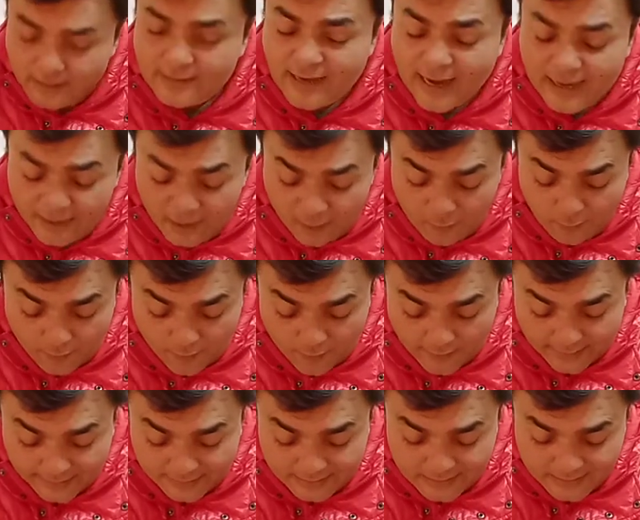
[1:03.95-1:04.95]
Tidal
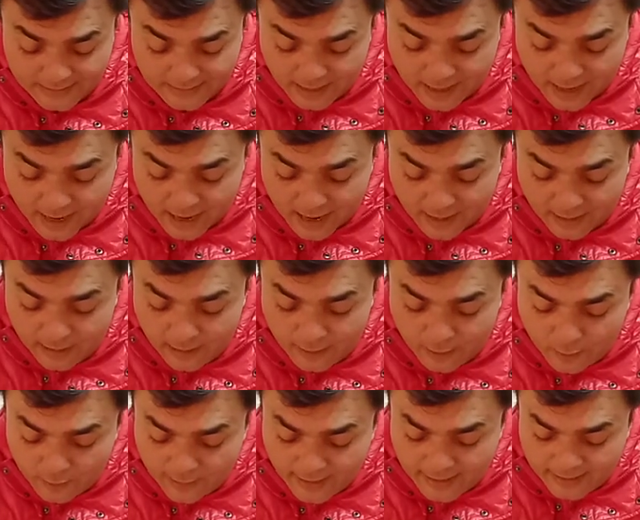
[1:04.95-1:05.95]
forests are
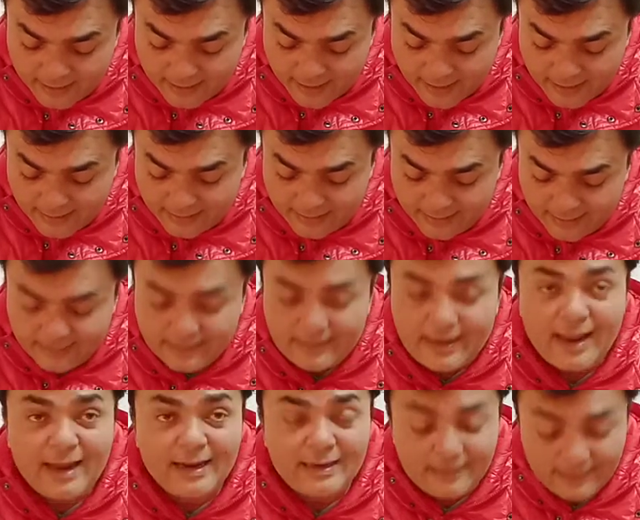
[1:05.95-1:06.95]
located in the
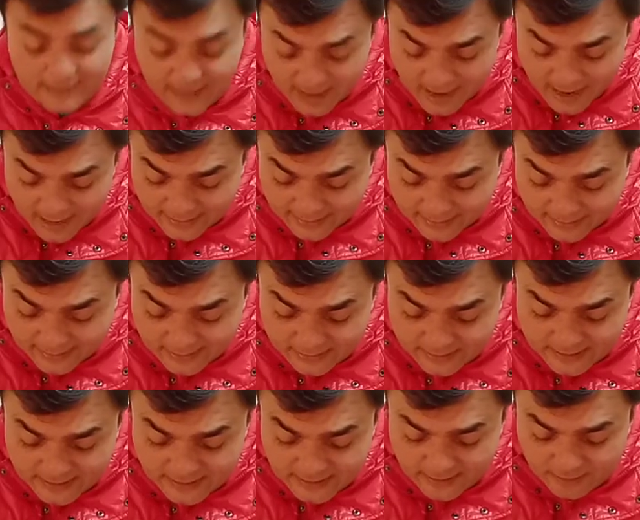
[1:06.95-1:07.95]
delta
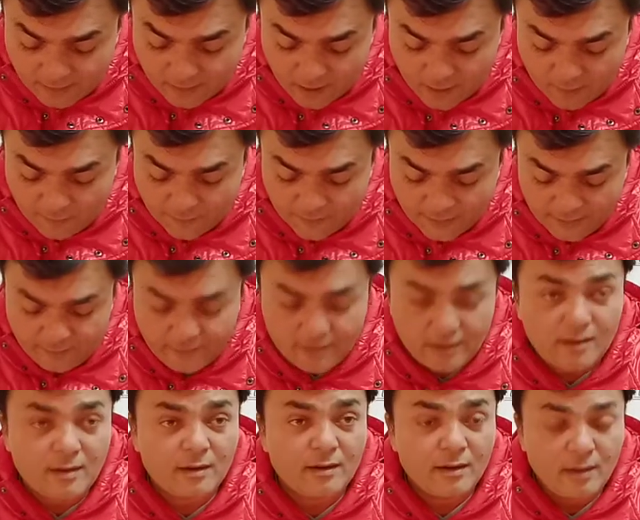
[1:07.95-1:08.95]
region of
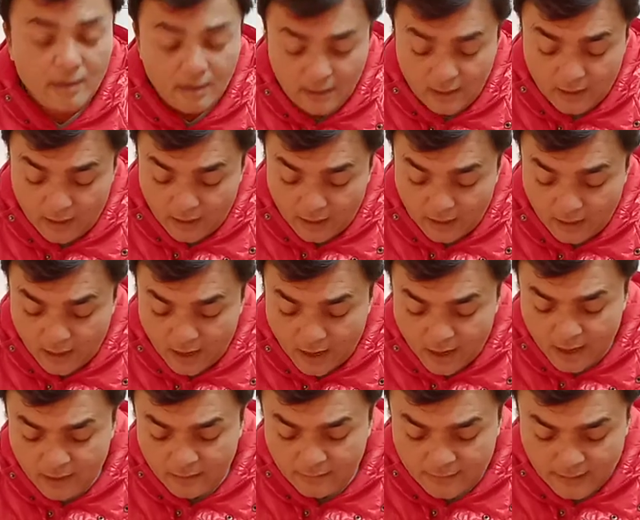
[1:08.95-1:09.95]
river
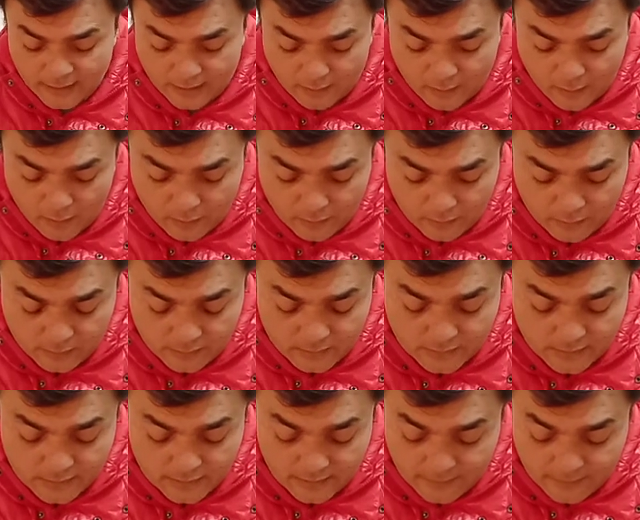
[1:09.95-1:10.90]
along the coast.